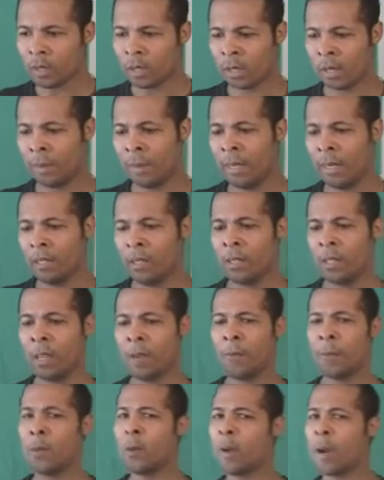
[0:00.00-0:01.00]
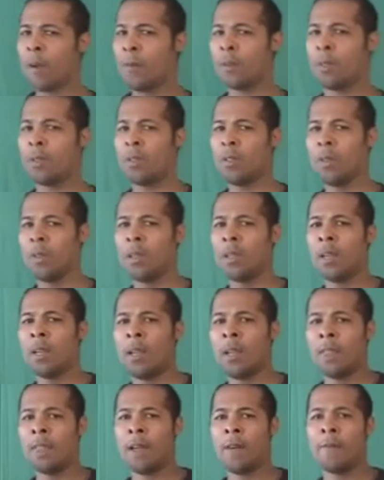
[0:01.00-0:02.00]
I mean, if you were able to do it,
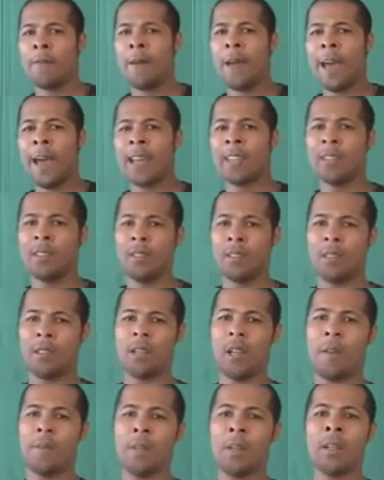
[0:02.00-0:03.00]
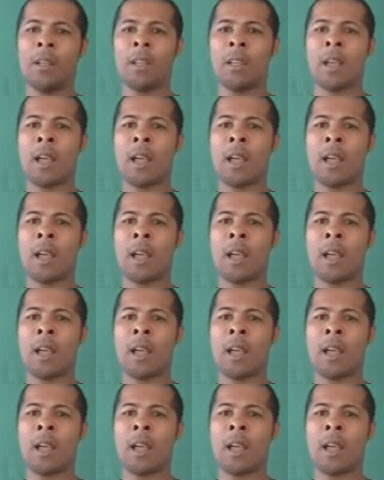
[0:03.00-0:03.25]
the vastness of it,